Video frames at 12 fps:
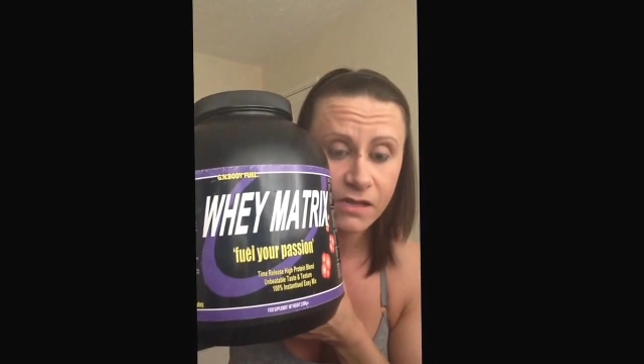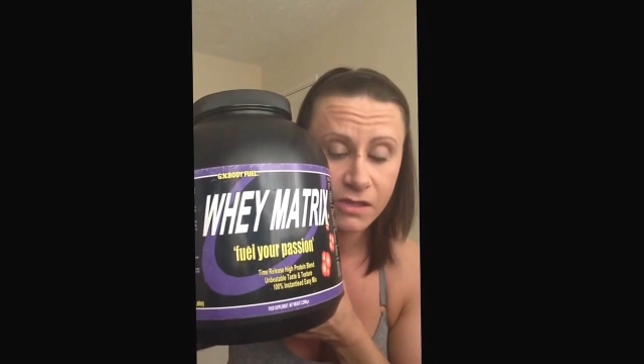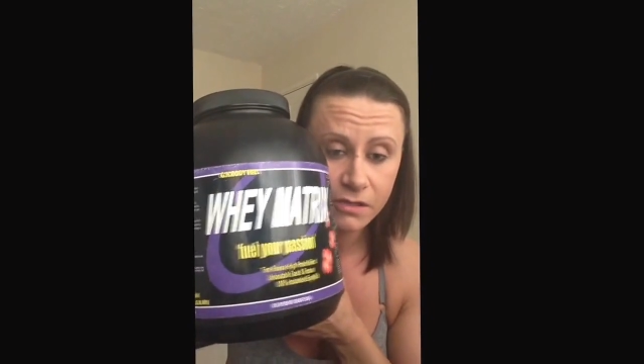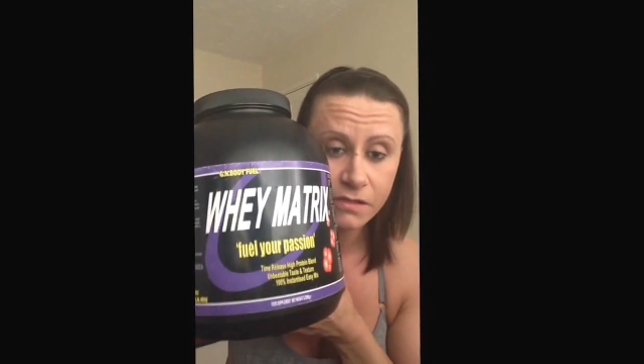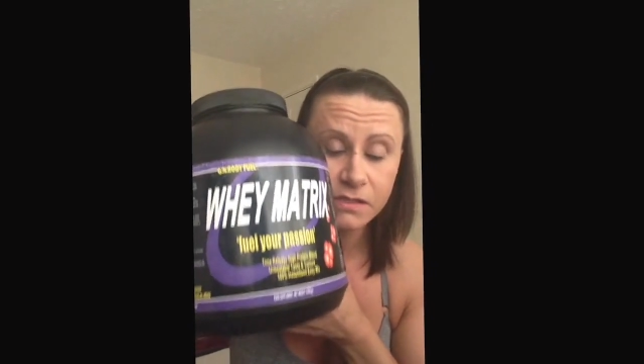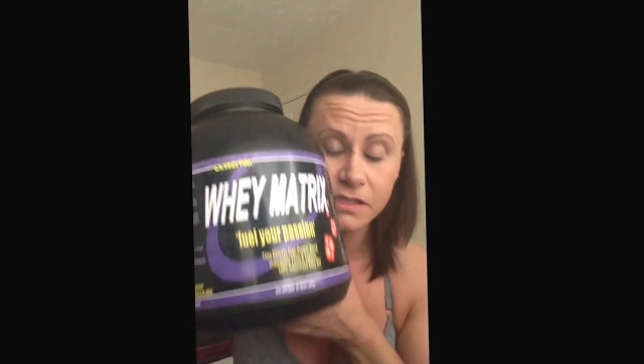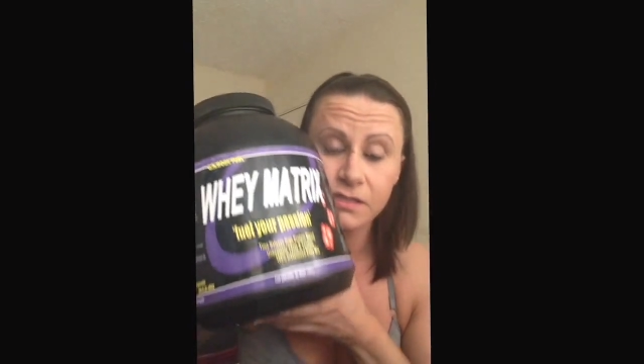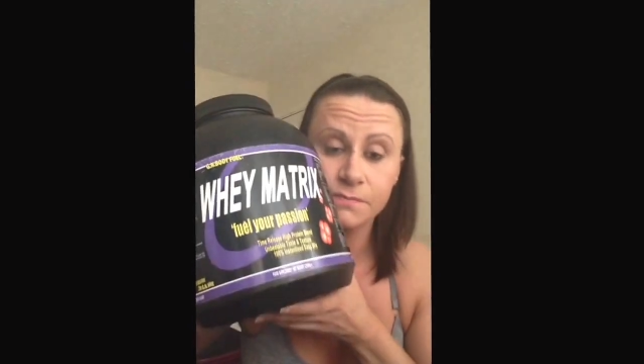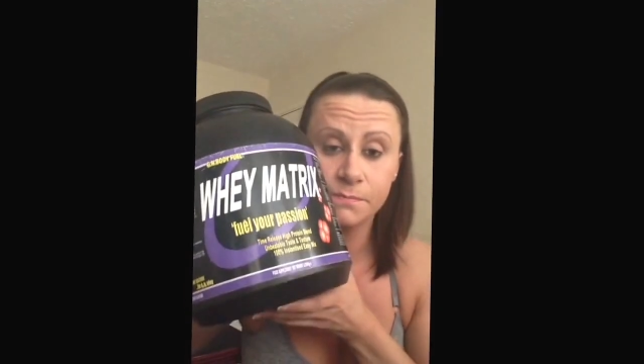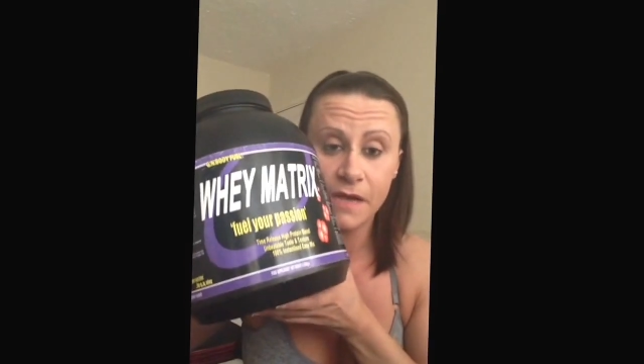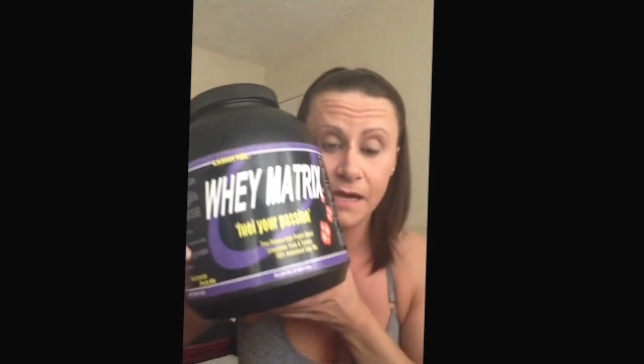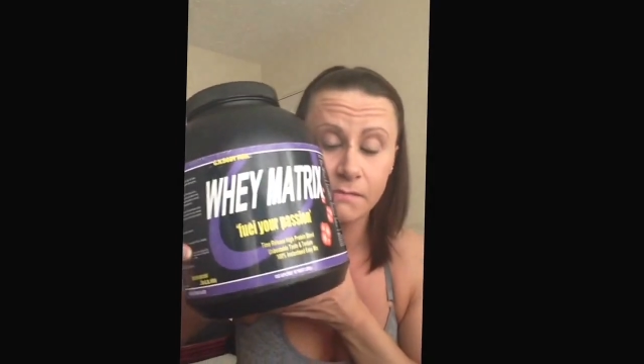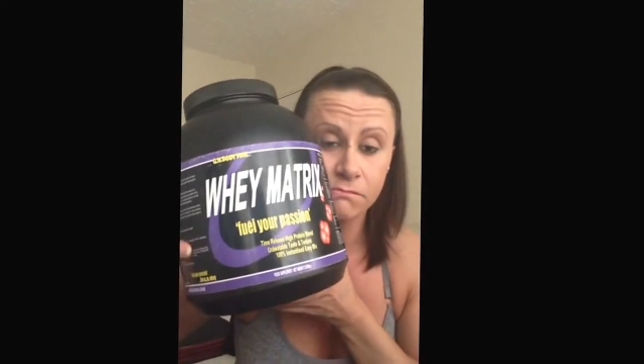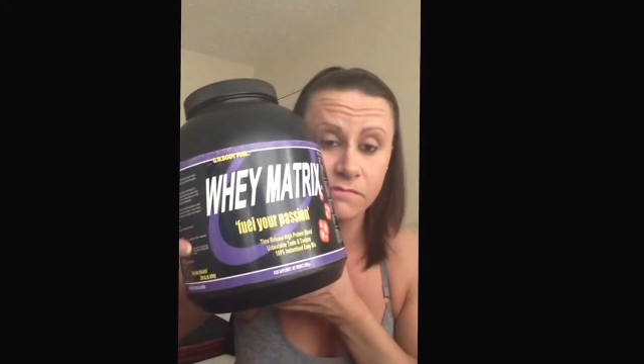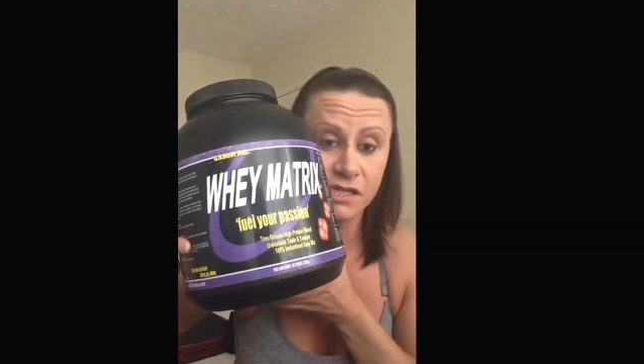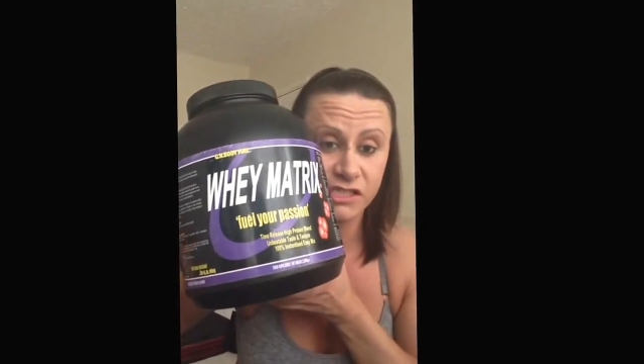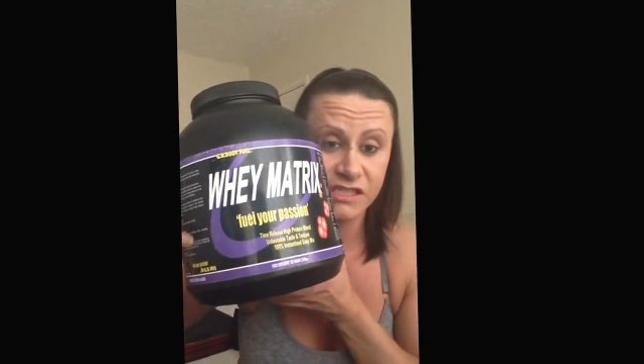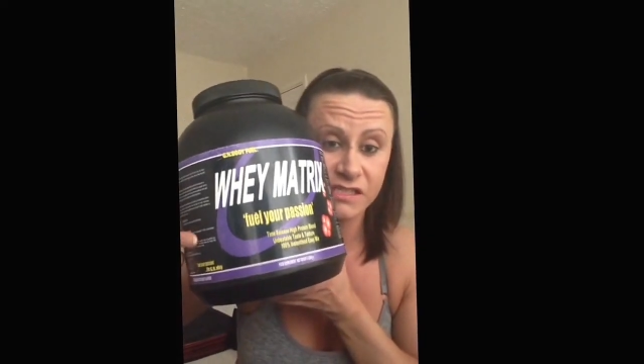the good
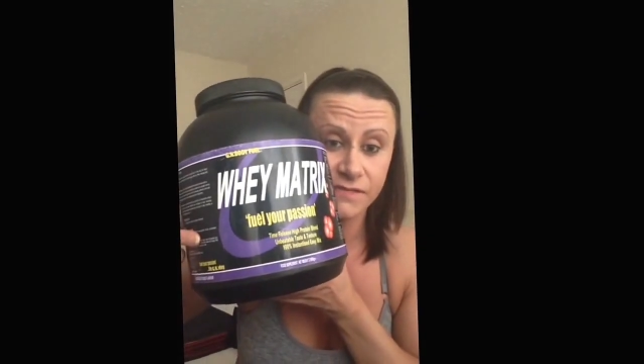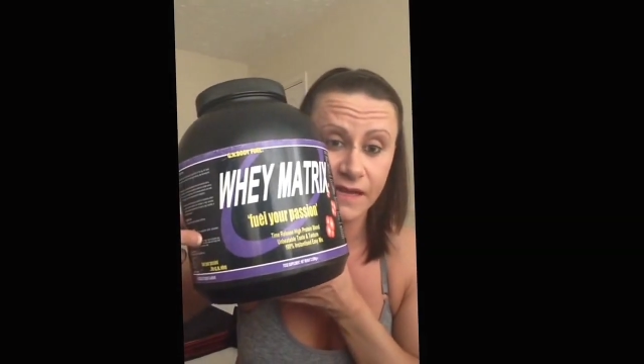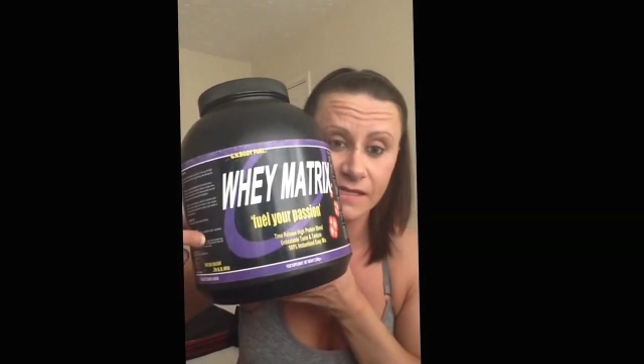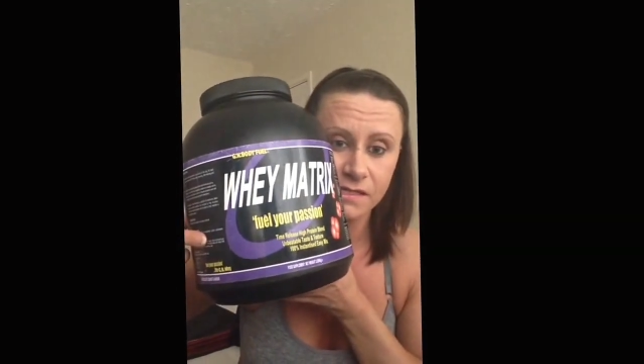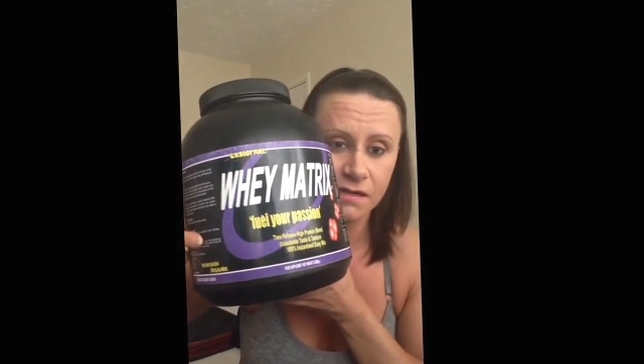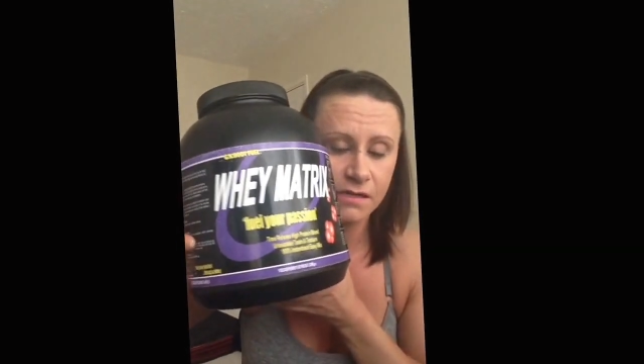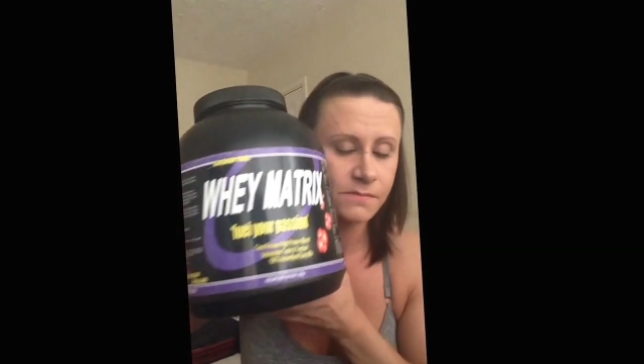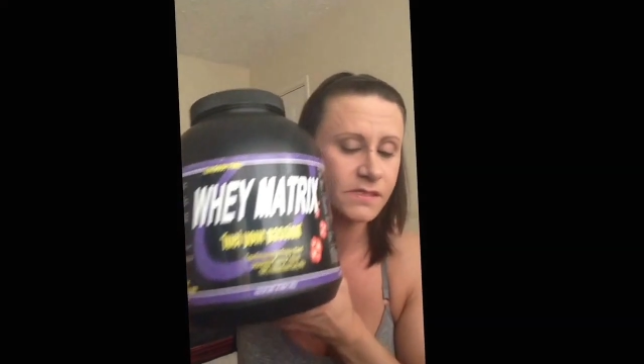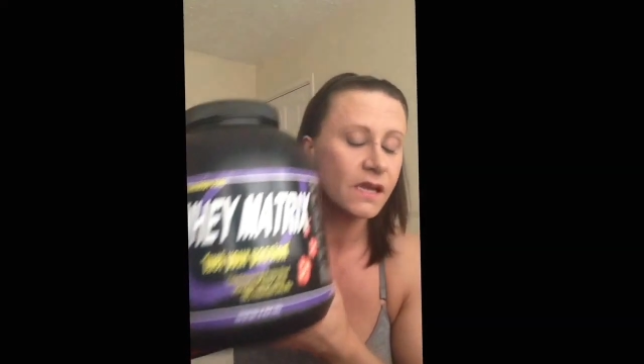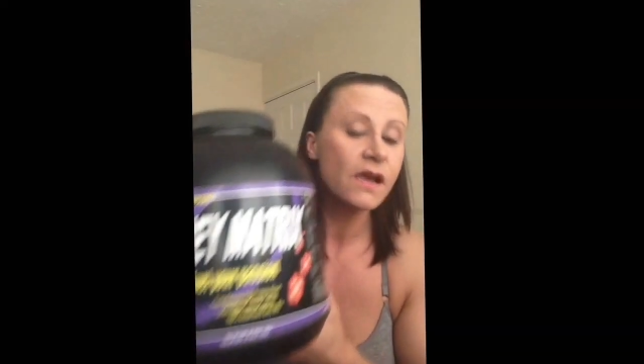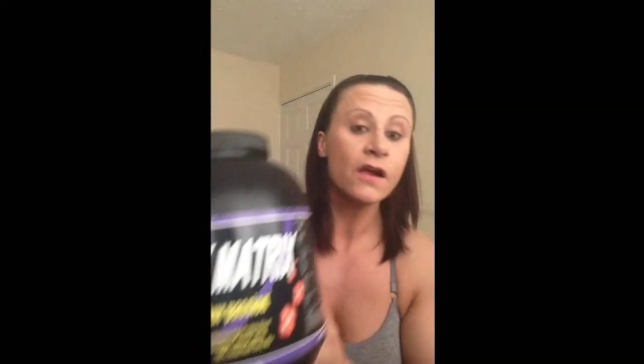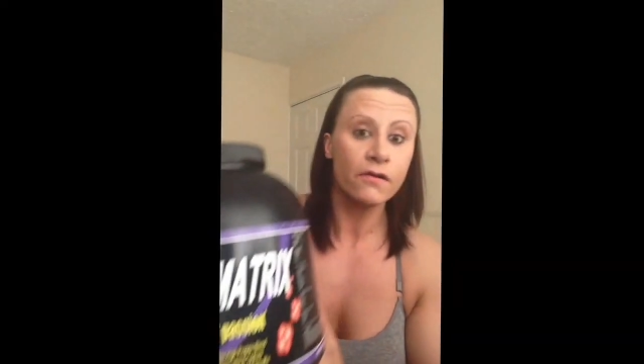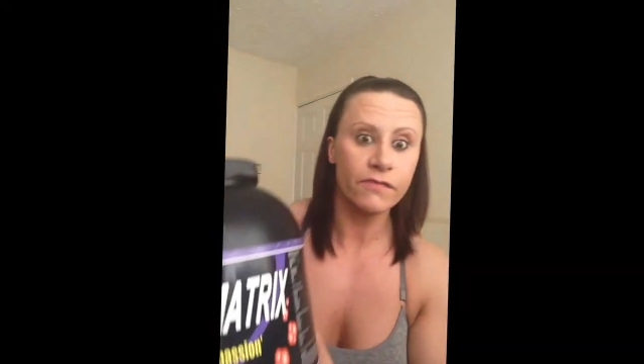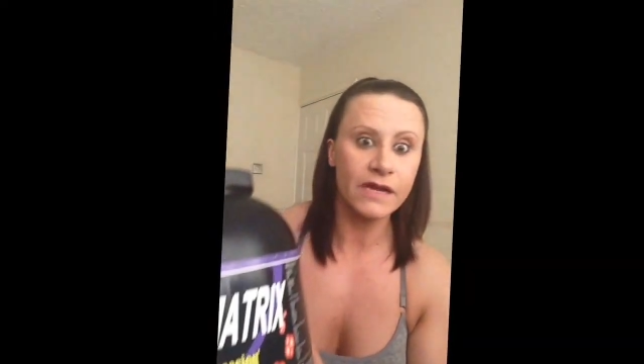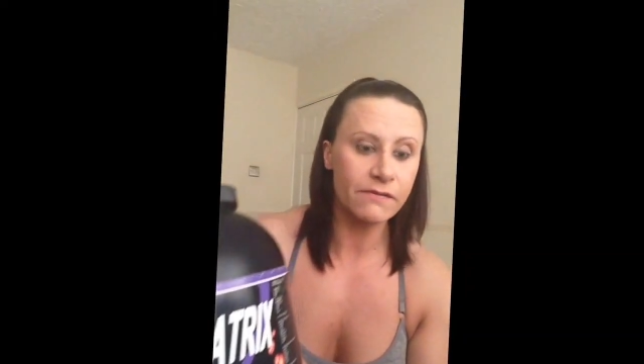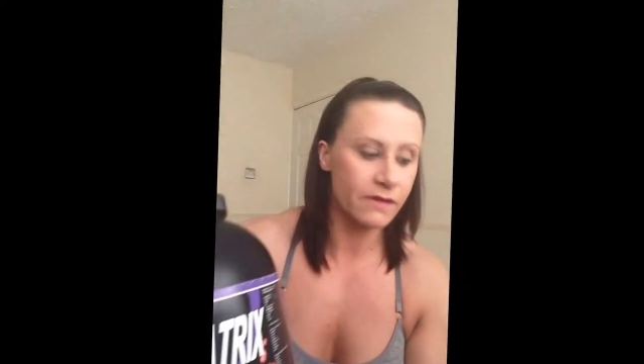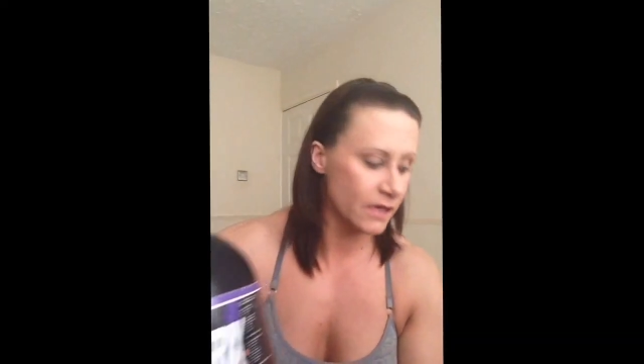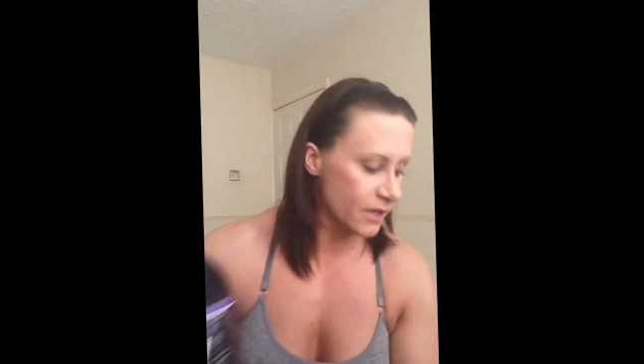digestive enzymes.
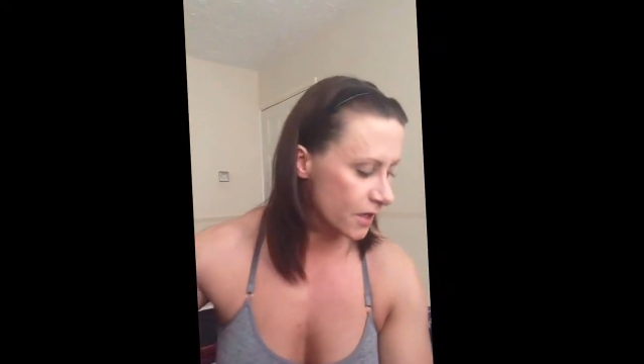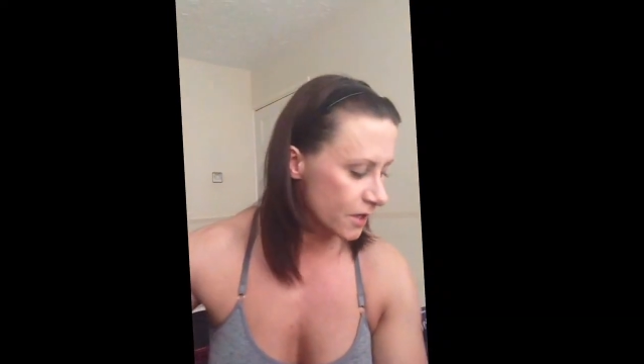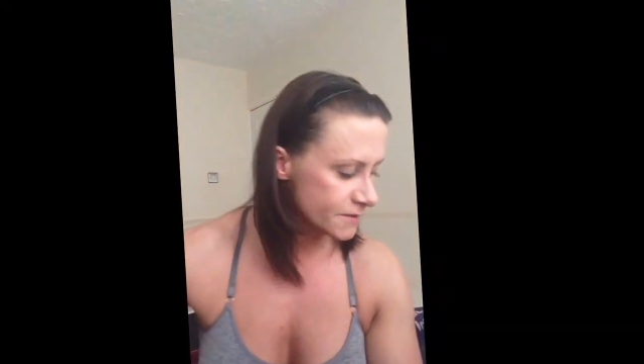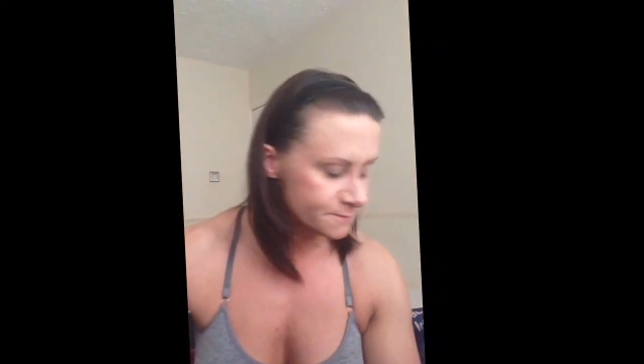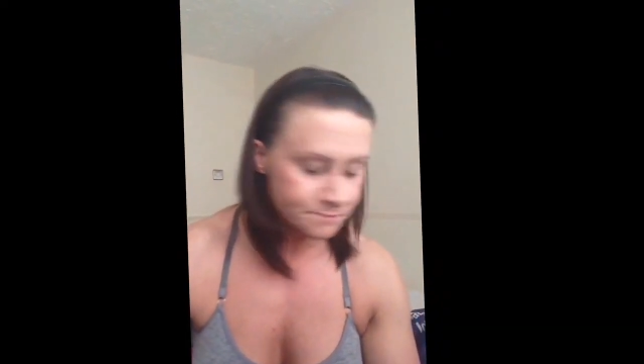Really, really good.